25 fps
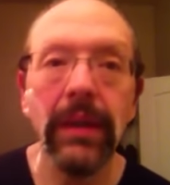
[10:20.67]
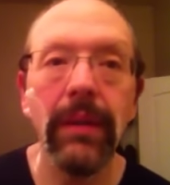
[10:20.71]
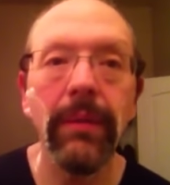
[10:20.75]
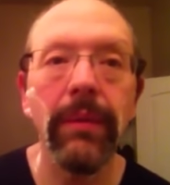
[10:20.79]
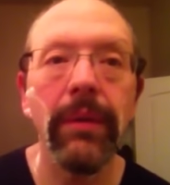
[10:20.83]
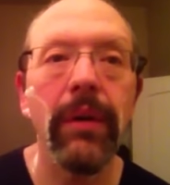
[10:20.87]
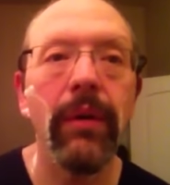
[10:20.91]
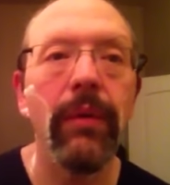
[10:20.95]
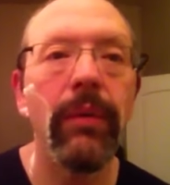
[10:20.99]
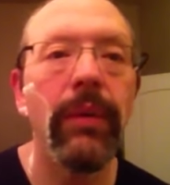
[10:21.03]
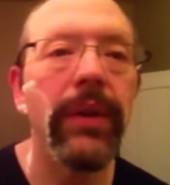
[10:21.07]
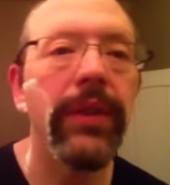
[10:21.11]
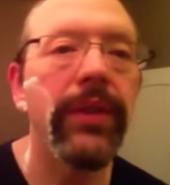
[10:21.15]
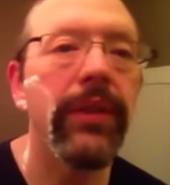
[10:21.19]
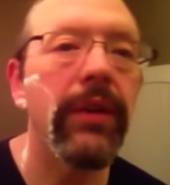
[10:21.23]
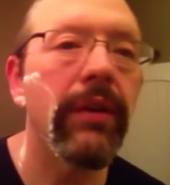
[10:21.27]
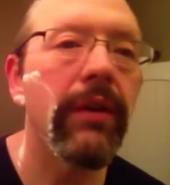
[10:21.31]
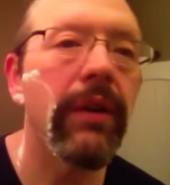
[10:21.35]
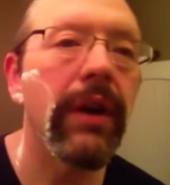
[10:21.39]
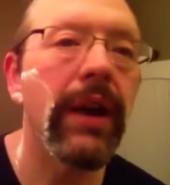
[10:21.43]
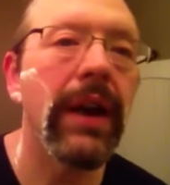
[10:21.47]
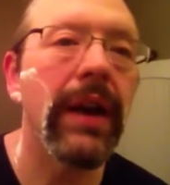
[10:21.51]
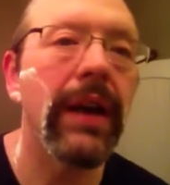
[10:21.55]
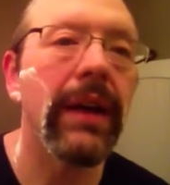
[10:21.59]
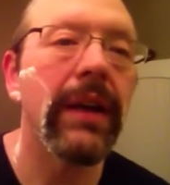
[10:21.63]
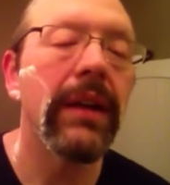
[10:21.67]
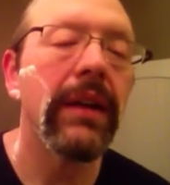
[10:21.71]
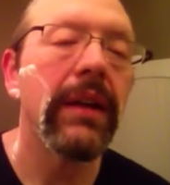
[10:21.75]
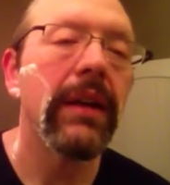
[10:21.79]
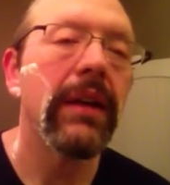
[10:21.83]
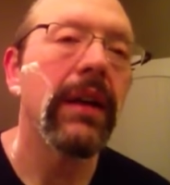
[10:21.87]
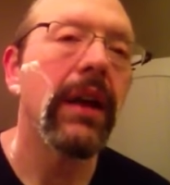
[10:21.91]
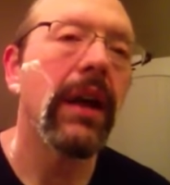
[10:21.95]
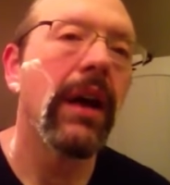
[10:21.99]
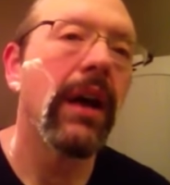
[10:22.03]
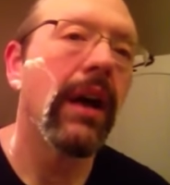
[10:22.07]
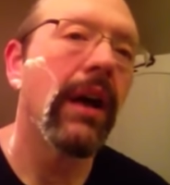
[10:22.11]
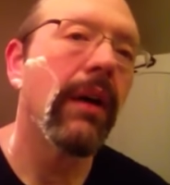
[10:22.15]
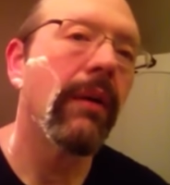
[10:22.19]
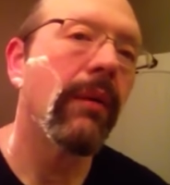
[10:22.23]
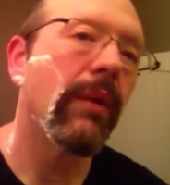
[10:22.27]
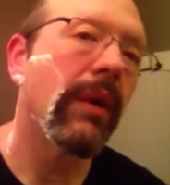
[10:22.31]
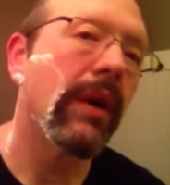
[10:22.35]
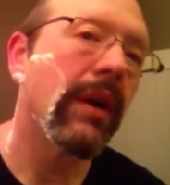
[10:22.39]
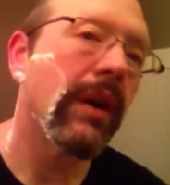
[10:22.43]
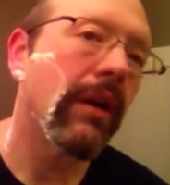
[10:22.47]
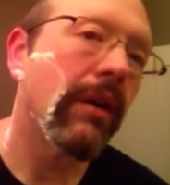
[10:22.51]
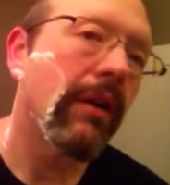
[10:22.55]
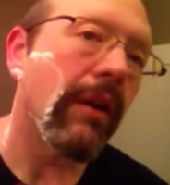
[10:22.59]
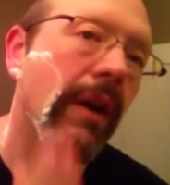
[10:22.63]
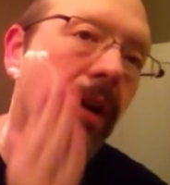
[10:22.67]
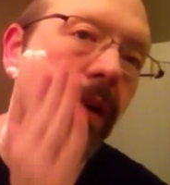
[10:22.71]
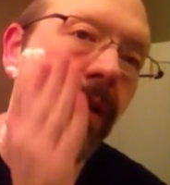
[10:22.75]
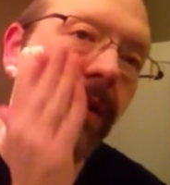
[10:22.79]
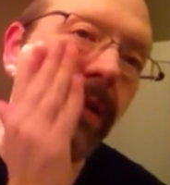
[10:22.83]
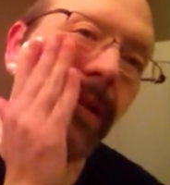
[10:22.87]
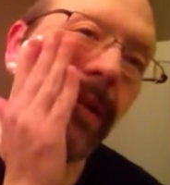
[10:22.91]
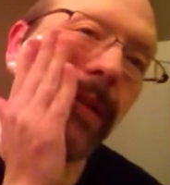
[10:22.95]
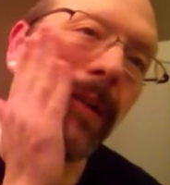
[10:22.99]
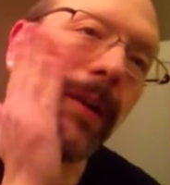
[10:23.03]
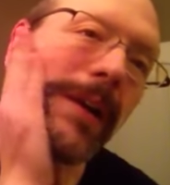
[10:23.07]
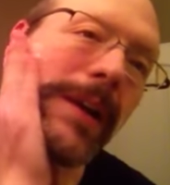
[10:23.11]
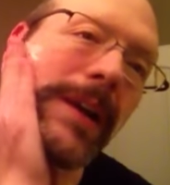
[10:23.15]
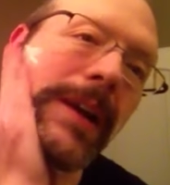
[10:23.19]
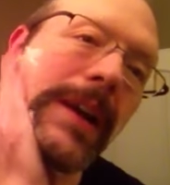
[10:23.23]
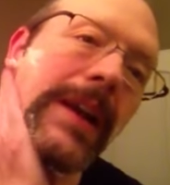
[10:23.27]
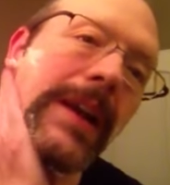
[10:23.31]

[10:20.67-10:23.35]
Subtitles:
typical with the grain, one across the grain,